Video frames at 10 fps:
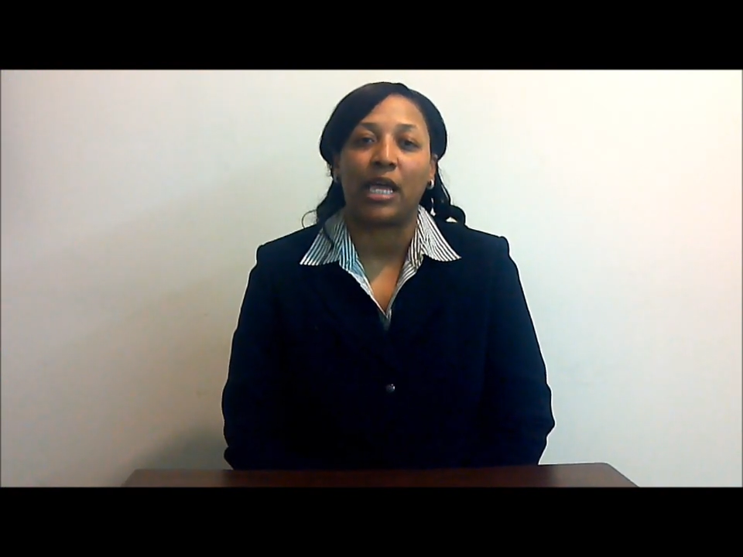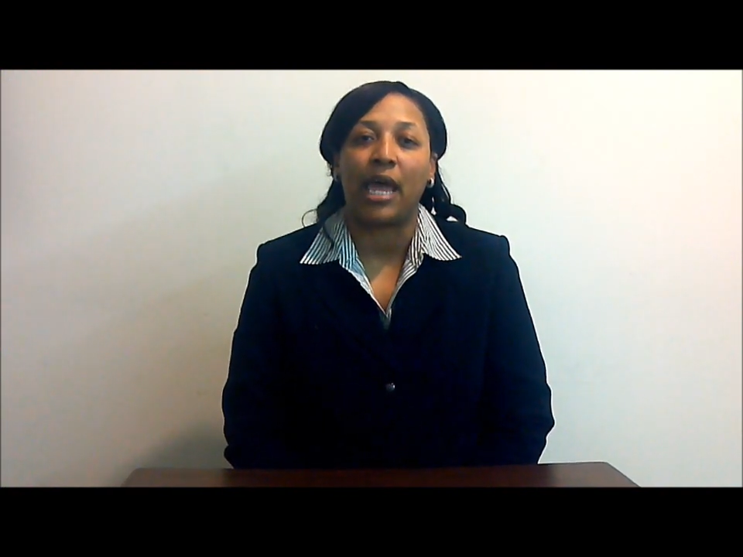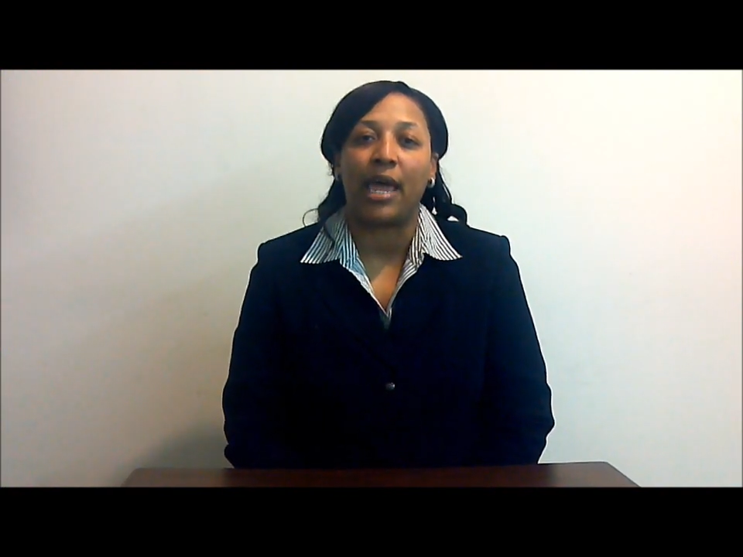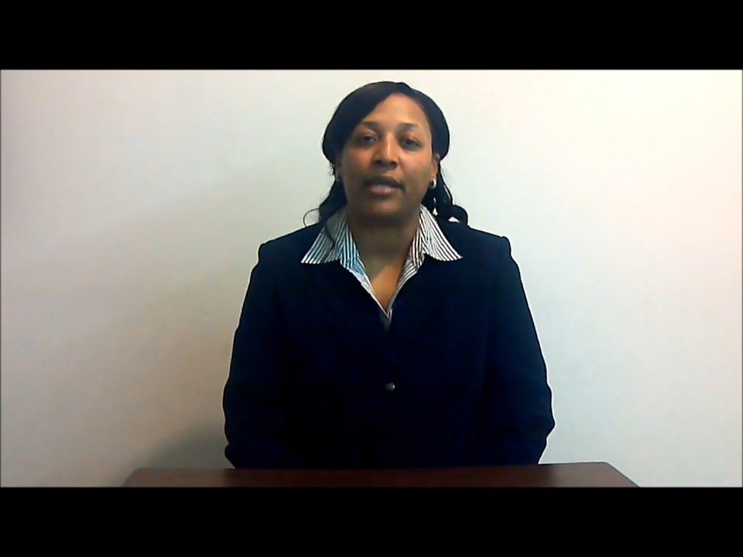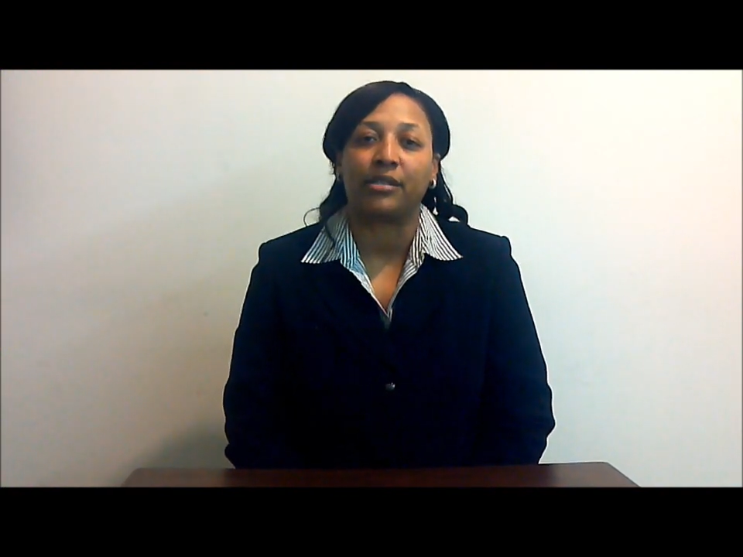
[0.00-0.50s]

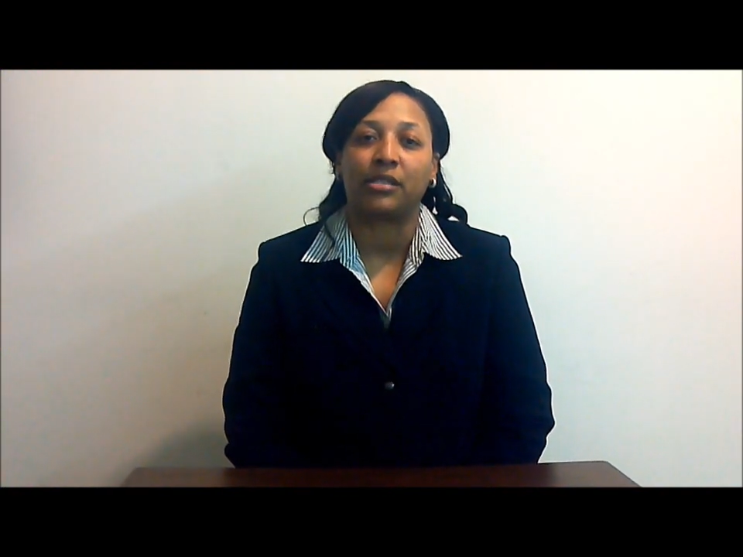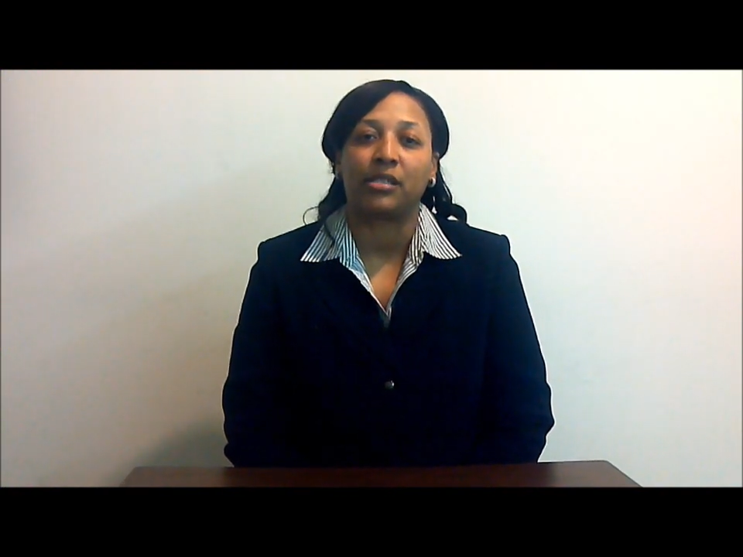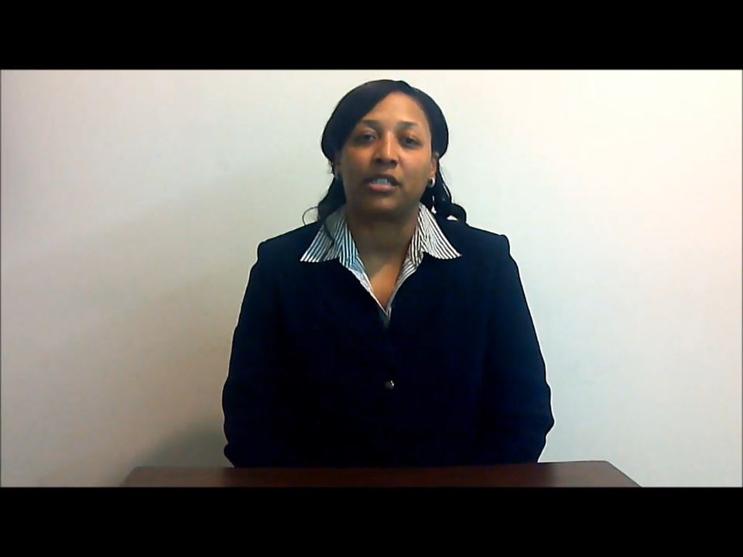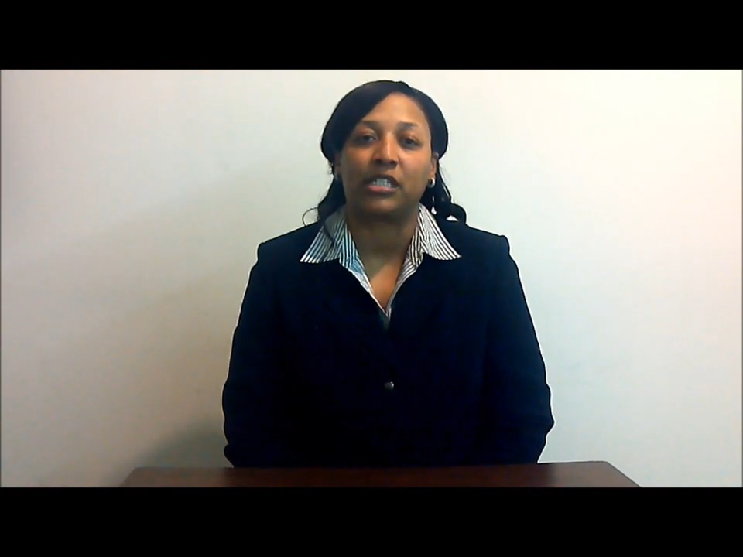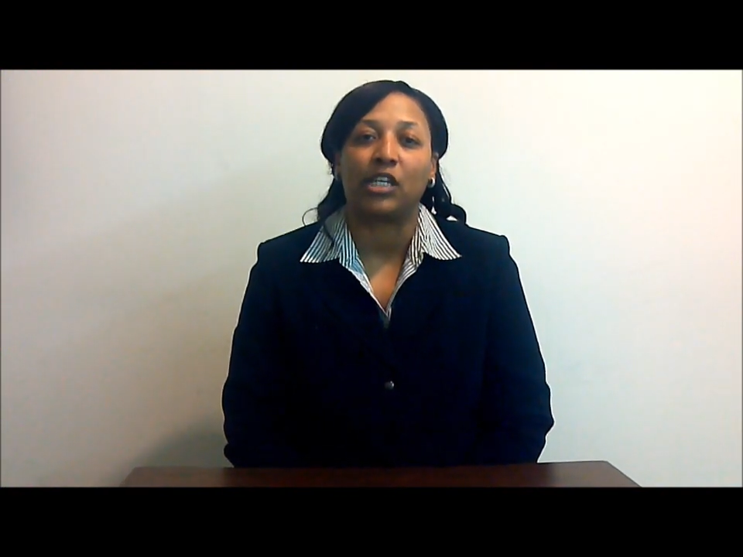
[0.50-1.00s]
as
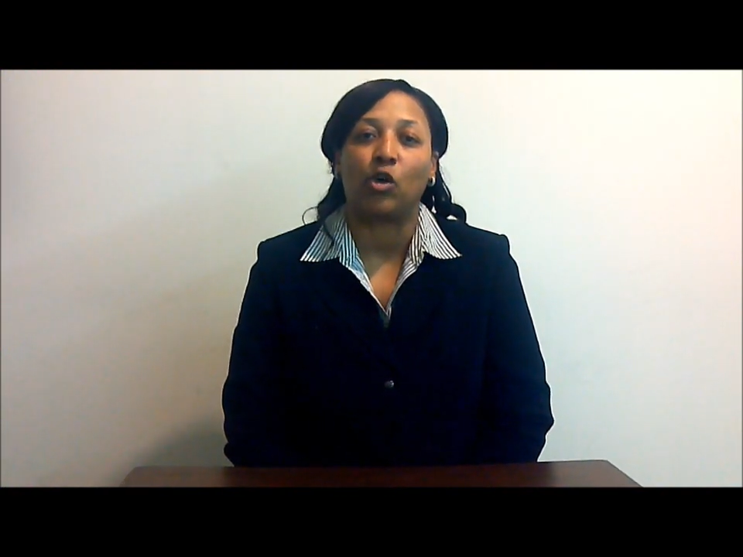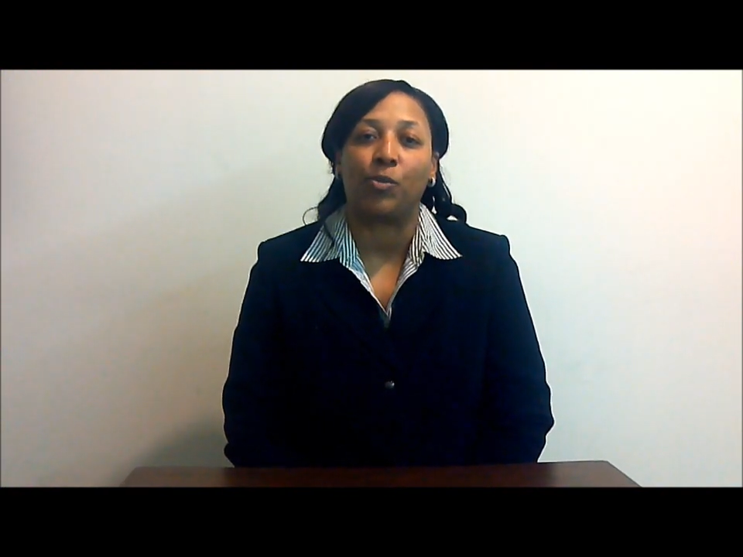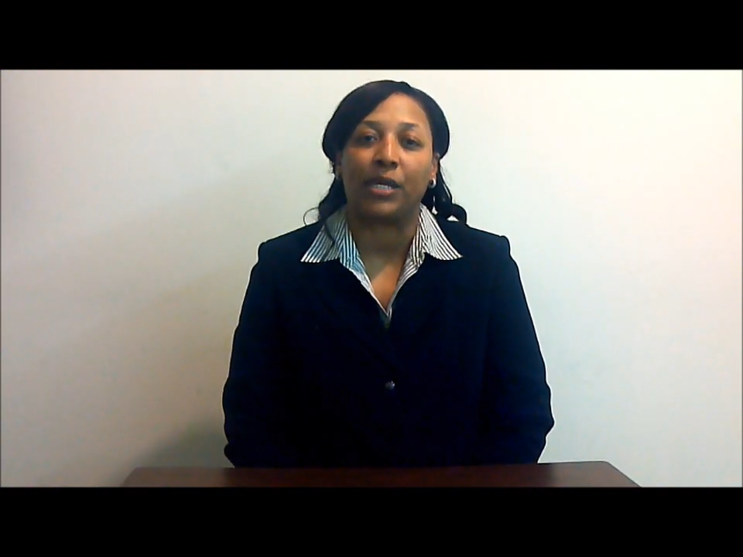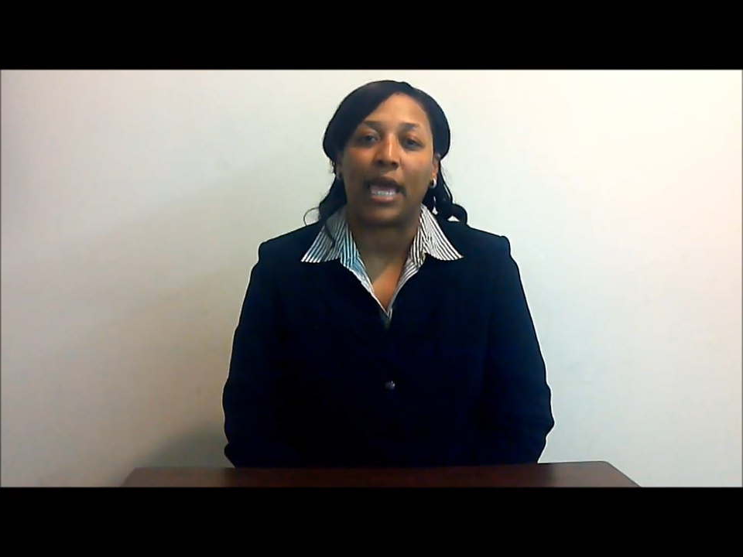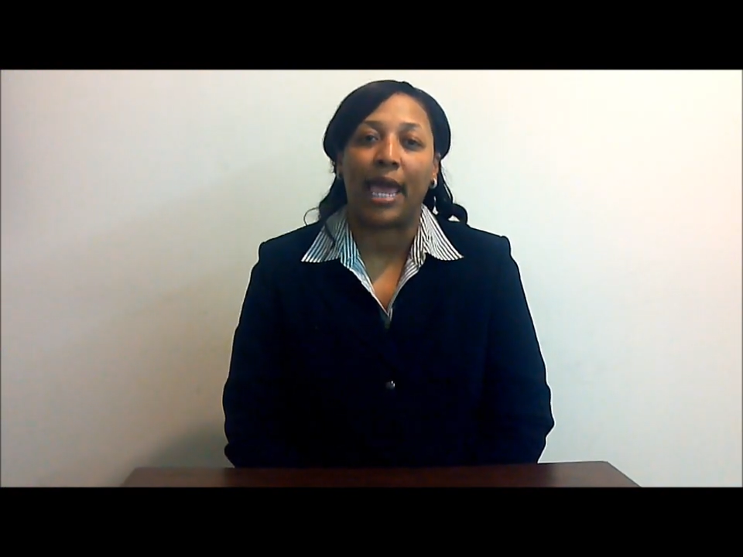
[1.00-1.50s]
the
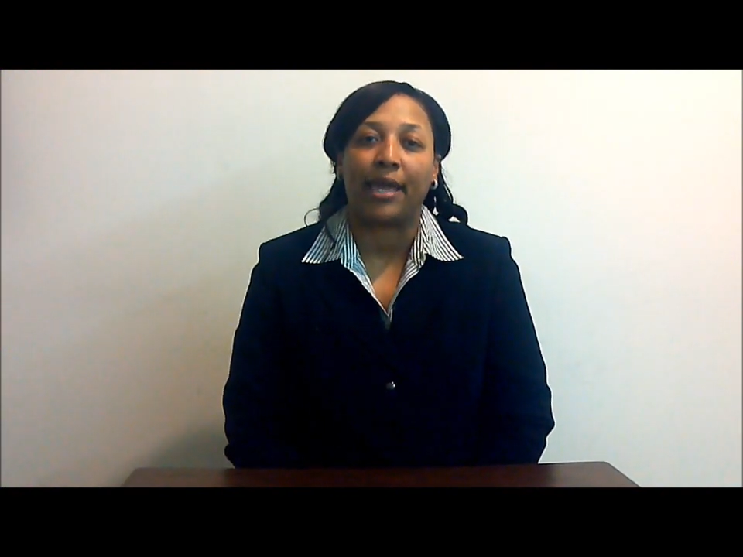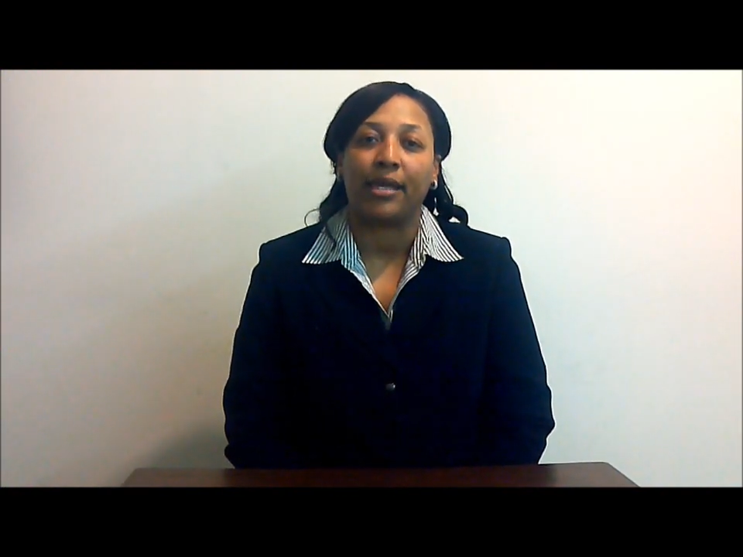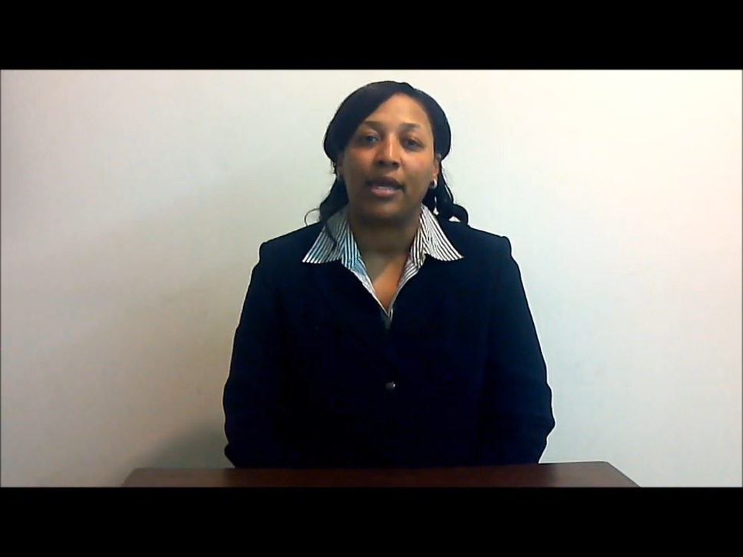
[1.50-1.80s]
COBA